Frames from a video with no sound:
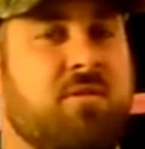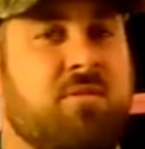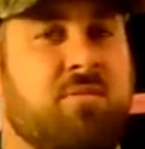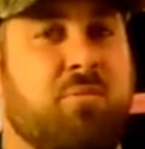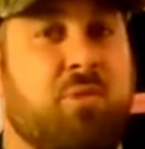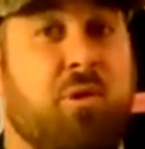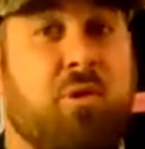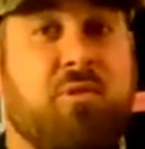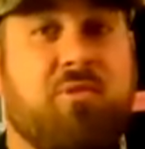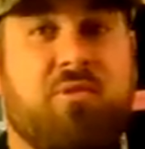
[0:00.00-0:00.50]

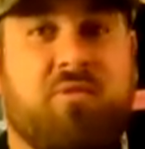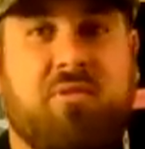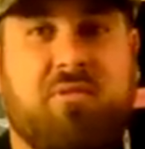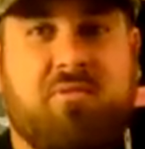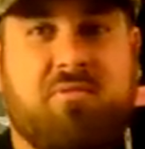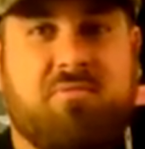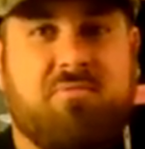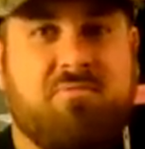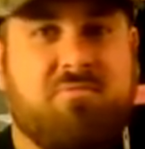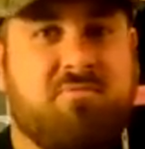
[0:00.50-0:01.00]
personal,
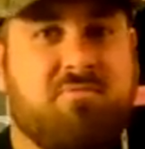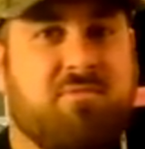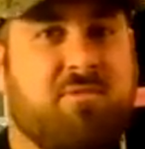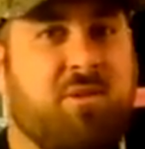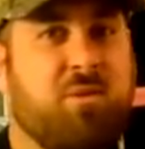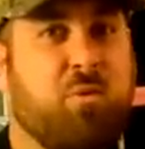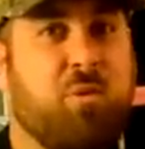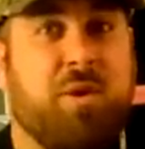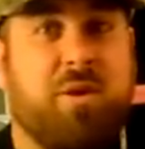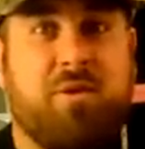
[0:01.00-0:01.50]
a
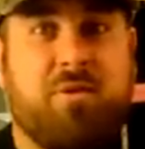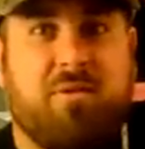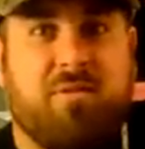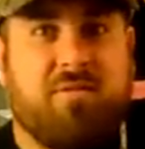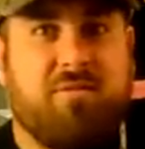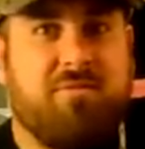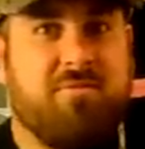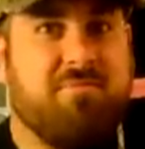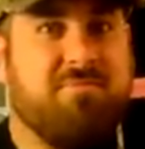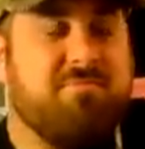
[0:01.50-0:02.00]
little weird,
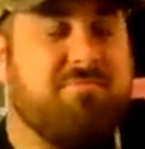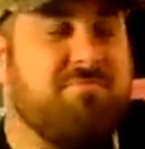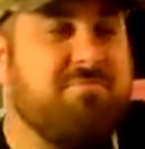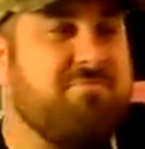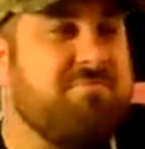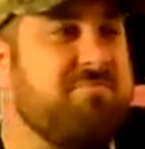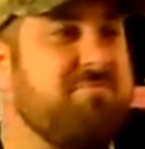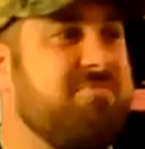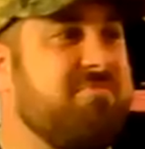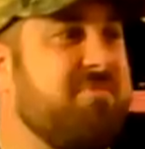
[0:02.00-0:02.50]

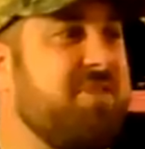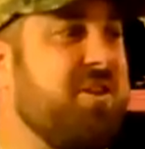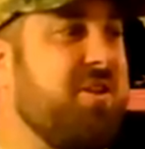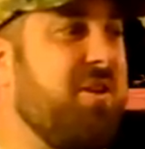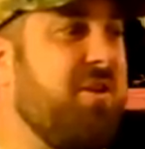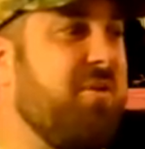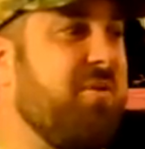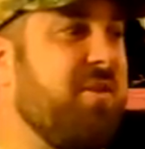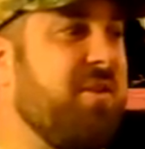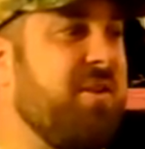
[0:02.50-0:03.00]
you
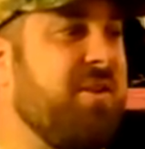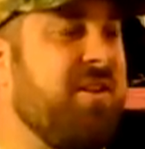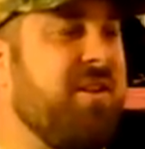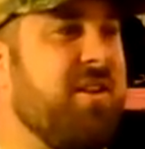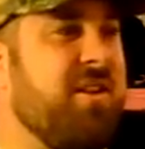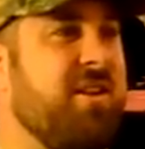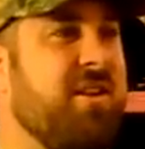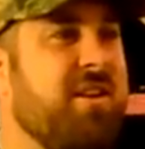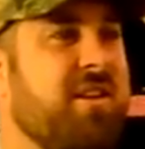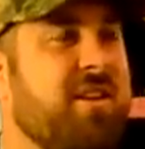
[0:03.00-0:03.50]
know,
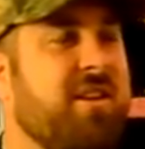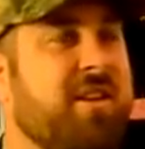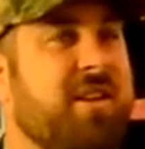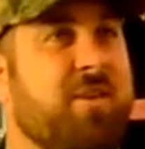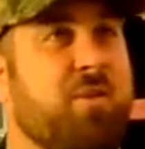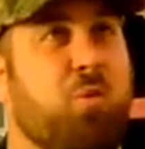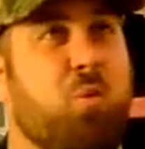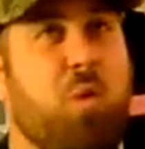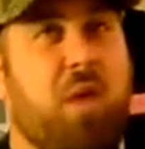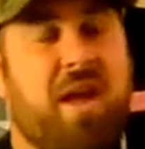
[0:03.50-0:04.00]

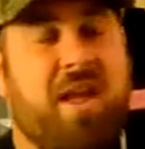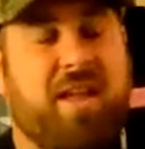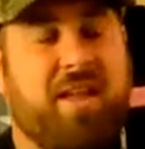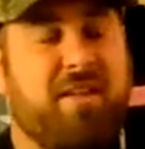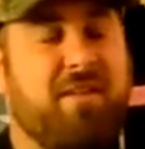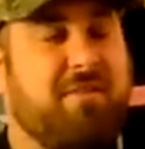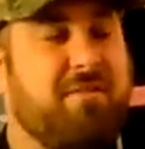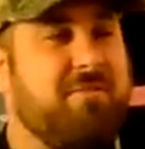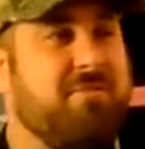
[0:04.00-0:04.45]
in a way.